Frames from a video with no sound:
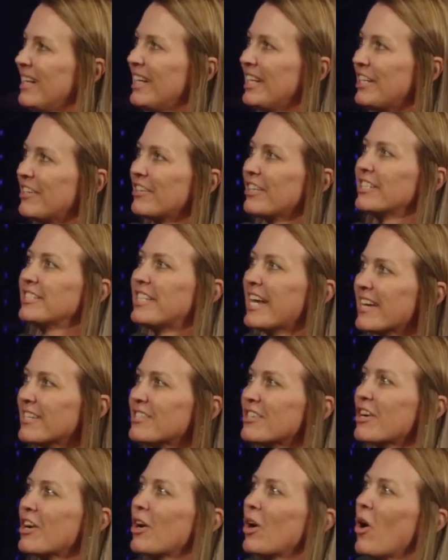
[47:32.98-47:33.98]
You're in a
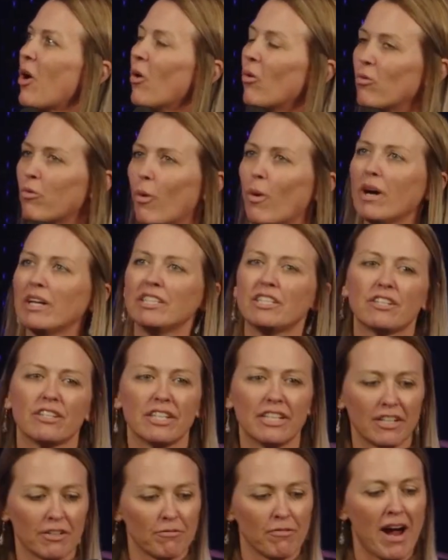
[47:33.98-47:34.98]
desert
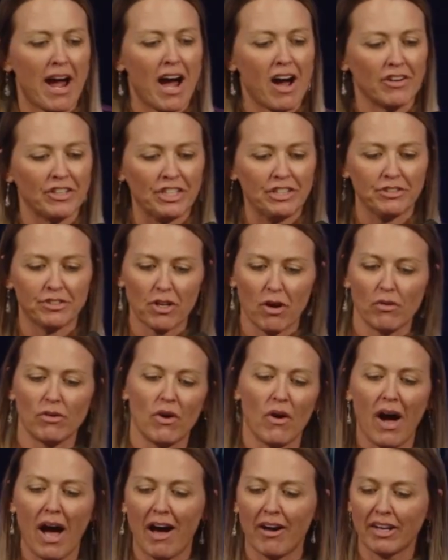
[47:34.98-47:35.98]
wandering around. You don't
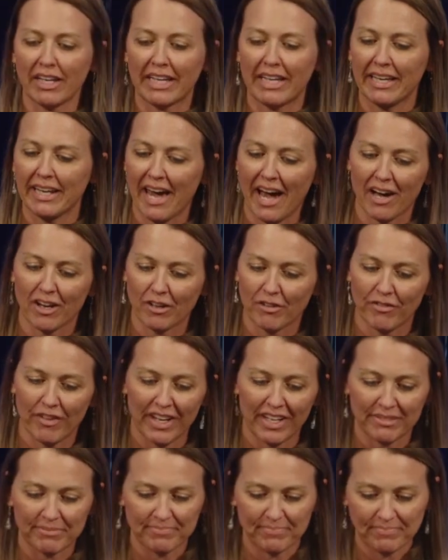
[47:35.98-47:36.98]
know how to get out of
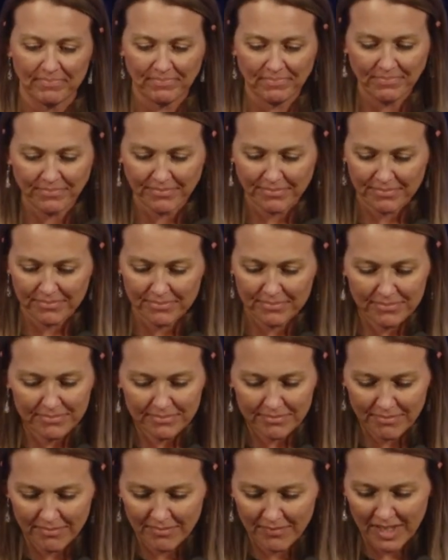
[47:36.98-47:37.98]
it.
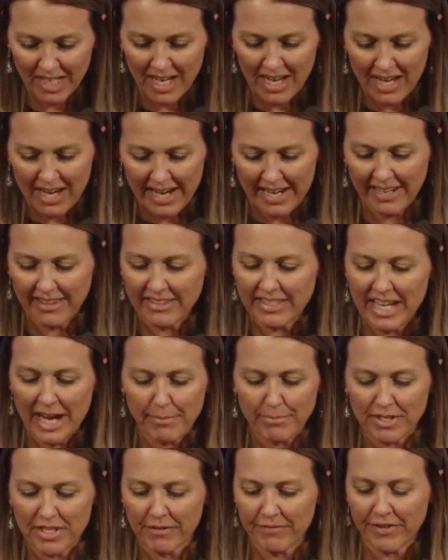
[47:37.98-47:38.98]
And in the
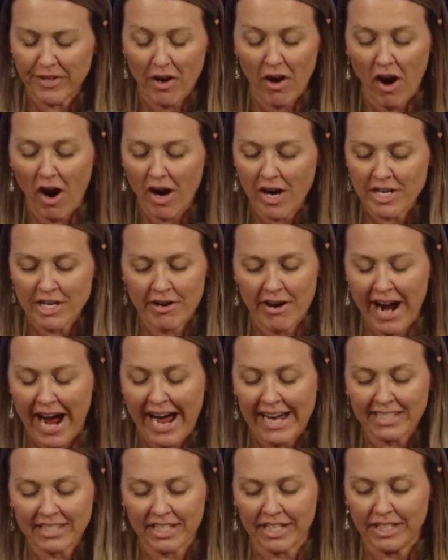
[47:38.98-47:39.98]
depths of your heart, you're
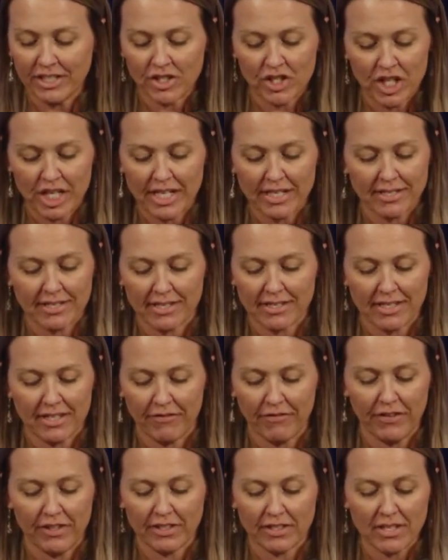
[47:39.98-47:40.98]
asking Jesus
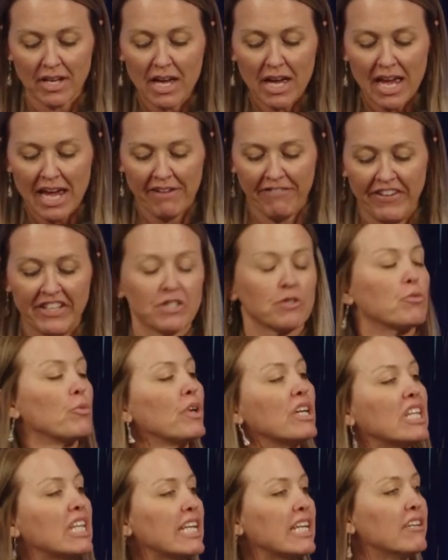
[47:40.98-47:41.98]
if he's
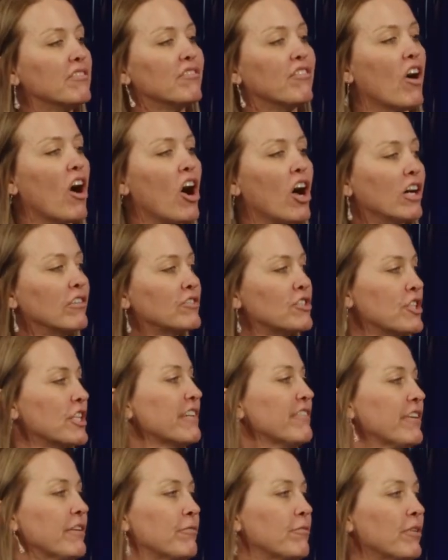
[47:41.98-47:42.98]
really involved or
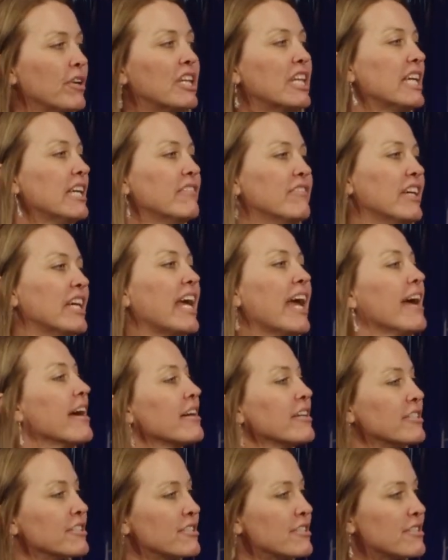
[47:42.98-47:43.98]
if he really even
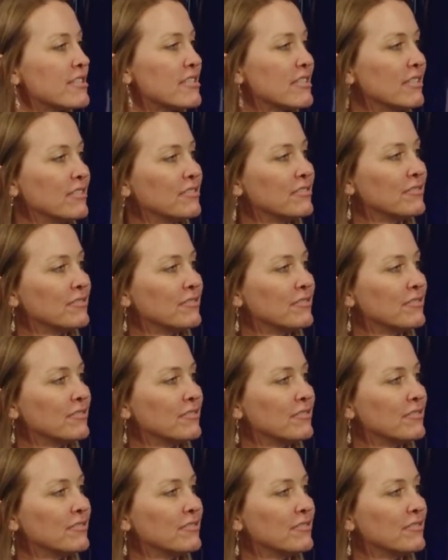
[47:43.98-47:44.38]
cares.